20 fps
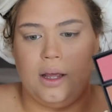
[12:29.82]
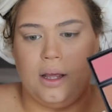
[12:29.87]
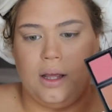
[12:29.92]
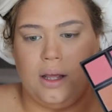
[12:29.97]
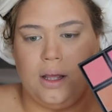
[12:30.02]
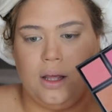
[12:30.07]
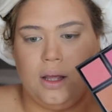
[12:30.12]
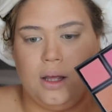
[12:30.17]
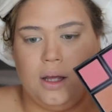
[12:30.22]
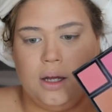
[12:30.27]

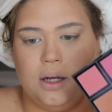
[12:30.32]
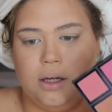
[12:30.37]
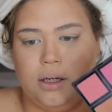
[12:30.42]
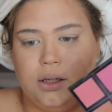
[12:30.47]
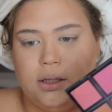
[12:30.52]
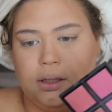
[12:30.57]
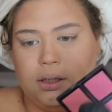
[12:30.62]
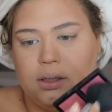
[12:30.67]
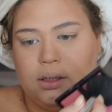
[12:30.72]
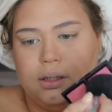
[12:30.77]

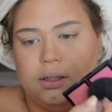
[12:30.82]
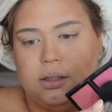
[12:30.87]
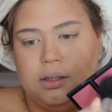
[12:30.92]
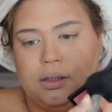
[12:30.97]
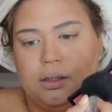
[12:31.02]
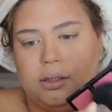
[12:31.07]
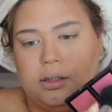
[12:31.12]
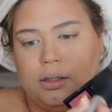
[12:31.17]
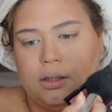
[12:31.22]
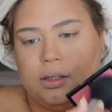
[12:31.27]

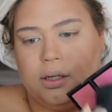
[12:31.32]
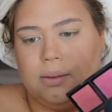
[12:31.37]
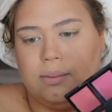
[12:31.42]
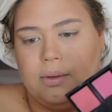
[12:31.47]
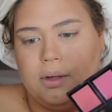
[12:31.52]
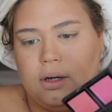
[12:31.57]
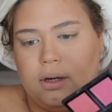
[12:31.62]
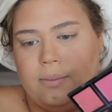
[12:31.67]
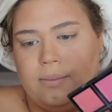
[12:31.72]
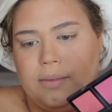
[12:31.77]
And I'm
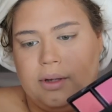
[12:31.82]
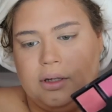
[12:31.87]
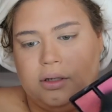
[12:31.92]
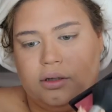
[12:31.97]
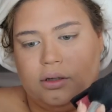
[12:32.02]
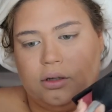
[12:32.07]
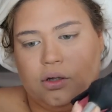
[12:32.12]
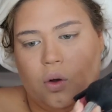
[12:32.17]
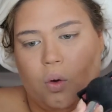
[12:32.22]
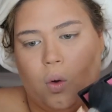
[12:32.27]
going to
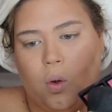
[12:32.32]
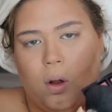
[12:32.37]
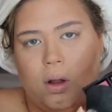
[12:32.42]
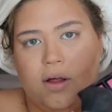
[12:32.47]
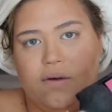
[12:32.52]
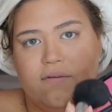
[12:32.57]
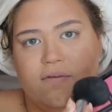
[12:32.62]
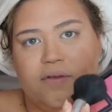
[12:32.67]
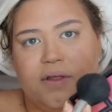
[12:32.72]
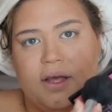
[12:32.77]
mix
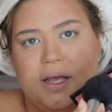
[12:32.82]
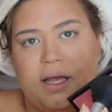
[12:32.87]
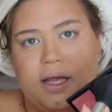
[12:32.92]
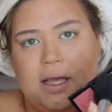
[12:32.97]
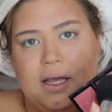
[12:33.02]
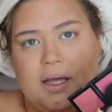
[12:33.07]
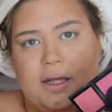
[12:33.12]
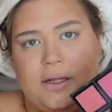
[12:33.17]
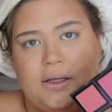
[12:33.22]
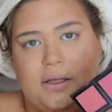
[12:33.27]
all of
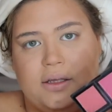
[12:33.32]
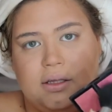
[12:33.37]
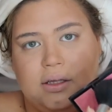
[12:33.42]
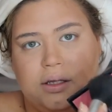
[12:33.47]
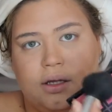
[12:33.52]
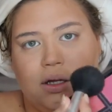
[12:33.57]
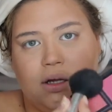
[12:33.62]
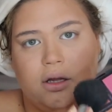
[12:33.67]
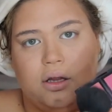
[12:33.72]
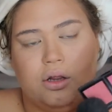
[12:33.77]
these
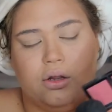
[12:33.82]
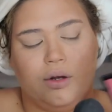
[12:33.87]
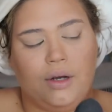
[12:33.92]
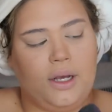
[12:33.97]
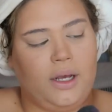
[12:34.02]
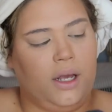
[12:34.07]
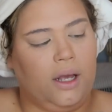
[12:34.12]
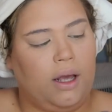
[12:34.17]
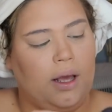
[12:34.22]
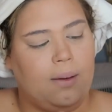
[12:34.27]

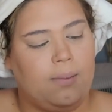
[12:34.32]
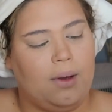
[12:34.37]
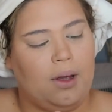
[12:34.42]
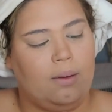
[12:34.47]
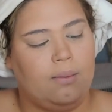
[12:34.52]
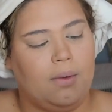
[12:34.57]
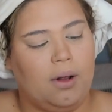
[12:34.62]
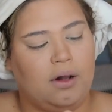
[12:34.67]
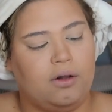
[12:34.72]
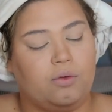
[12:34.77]
three. I
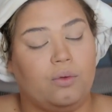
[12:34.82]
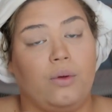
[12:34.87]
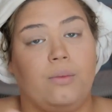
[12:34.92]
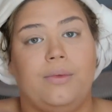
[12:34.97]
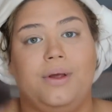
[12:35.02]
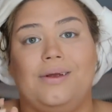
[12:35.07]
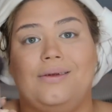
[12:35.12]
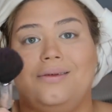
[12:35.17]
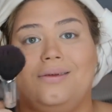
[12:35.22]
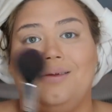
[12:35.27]
mean, might as well
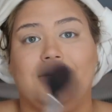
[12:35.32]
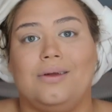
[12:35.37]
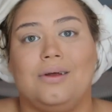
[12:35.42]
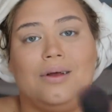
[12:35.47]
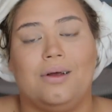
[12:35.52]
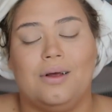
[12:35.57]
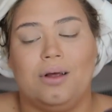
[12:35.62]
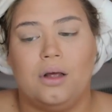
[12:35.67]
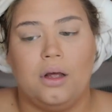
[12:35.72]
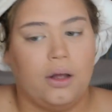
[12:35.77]
mix
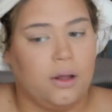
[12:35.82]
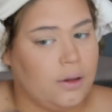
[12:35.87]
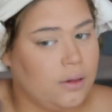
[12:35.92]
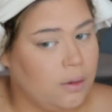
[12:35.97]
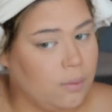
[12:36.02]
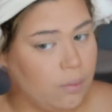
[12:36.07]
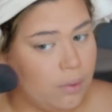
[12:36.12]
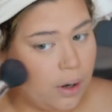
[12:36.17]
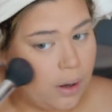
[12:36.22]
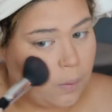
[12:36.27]

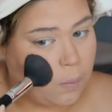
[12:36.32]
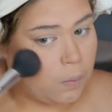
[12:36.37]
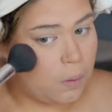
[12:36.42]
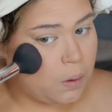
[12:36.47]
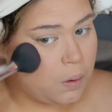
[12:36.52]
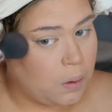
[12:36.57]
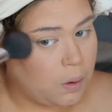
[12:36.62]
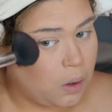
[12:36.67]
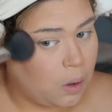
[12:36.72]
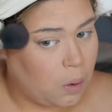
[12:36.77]
the brown
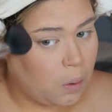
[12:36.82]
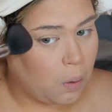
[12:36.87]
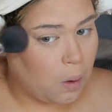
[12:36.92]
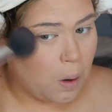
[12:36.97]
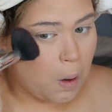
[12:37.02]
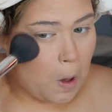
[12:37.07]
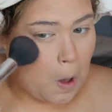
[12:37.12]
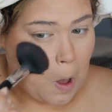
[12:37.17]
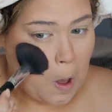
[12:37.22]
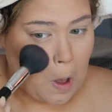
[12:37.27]
one too,
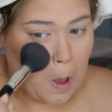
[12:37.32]
huh?